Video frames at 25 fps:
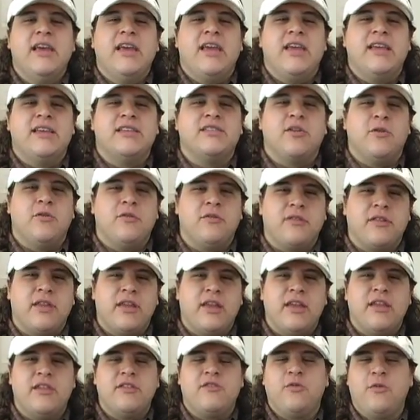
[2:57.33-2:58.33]
is
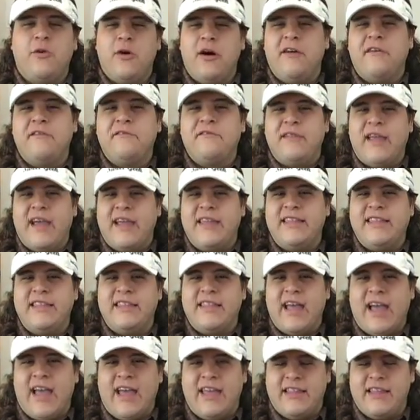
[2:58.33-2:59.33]
only
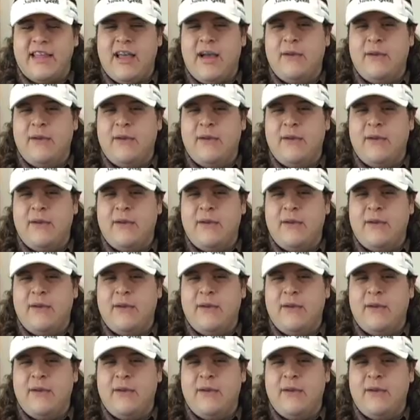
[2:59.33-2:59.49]
$12.99.